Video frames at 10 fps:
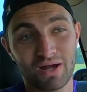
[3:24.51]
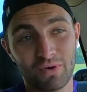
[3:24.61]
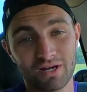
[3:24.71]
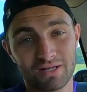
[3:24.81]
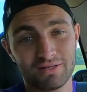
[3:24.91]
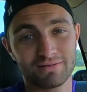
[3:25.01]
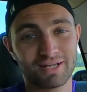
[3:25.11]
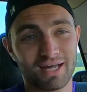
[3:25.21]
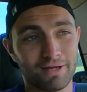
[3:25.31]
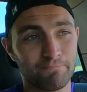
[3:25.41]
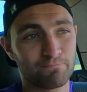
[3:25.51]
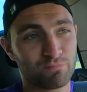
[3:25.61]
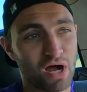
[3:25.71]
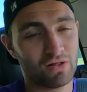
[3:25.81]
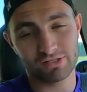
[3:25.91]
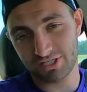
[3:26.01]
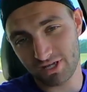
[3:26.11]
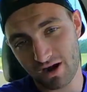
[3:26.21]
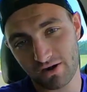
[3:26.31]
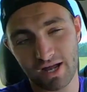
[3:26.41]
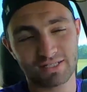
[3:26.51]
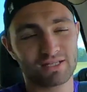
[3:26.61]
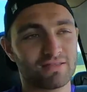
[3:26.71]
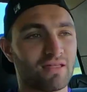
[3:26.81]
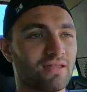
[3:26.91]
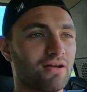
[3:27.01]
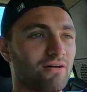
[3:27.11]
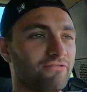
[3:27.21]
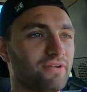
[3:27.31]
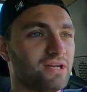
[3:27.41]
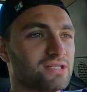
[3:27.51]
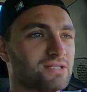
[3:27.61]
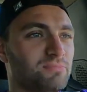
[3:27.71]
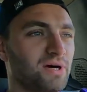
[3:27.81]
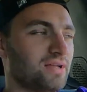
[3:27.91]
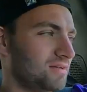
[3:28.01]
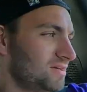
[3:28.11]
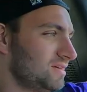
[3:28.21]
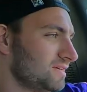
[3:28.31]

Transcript: I wanted to kind of polish the RS, get that thing all finished, but